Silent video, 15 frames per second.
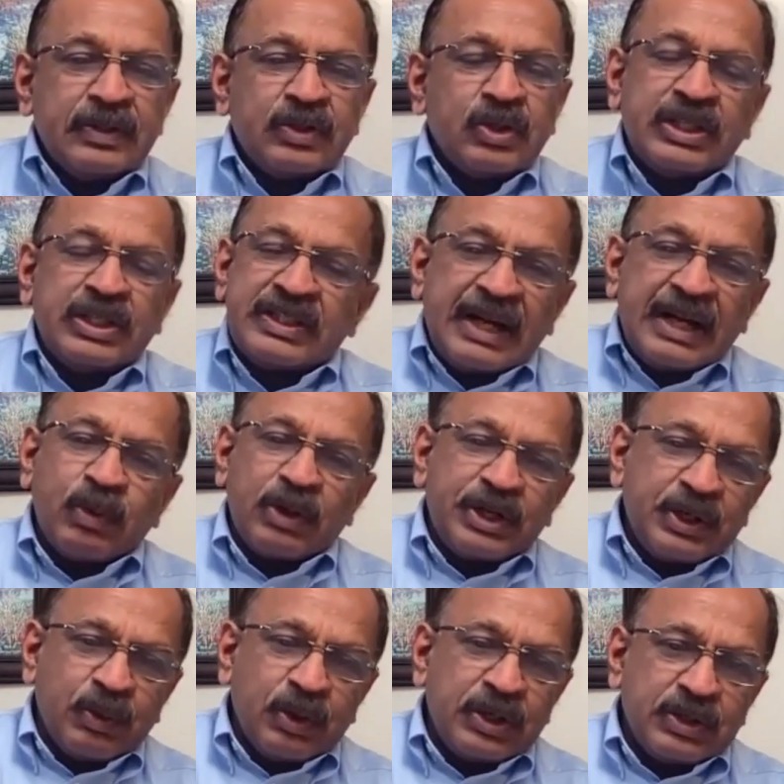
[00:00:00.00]
So is that what
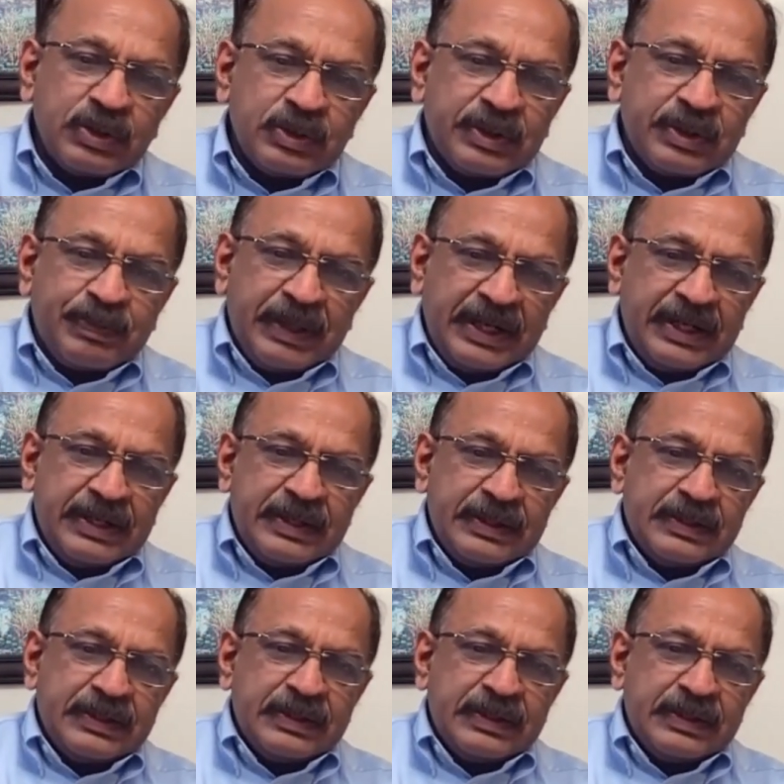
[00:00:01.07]
you want to repeat?